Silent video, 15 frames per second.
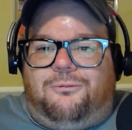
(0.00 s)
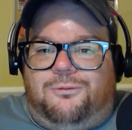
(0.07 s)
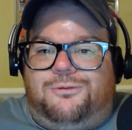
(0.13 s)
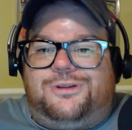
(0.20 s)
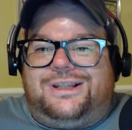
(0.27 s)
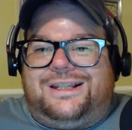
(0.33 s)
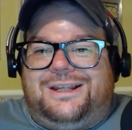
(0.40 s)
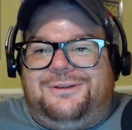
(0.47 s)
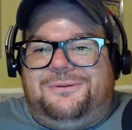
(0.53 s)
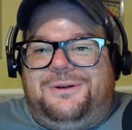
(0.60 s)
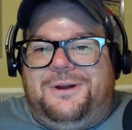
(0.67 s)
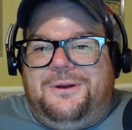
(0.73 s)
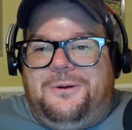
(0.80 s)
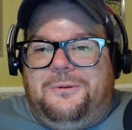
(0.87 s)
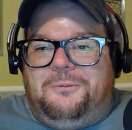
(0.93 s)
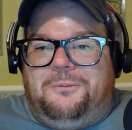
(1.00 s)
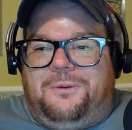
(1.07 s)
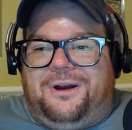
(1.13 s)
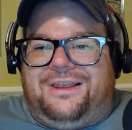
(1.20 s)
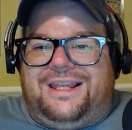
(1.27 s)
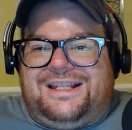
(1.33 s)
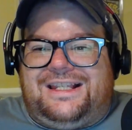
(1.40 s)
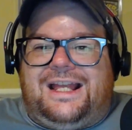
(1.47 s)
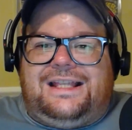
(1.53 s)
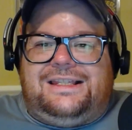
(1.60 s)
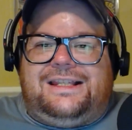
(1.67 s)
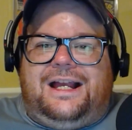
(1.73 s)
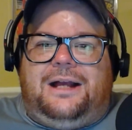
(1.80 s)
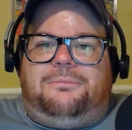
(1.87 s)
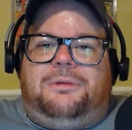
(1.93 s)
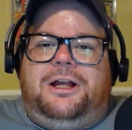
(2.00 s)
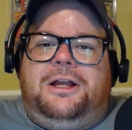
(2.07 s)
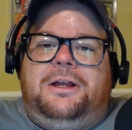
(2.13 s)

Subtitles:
We'll see where this ends up.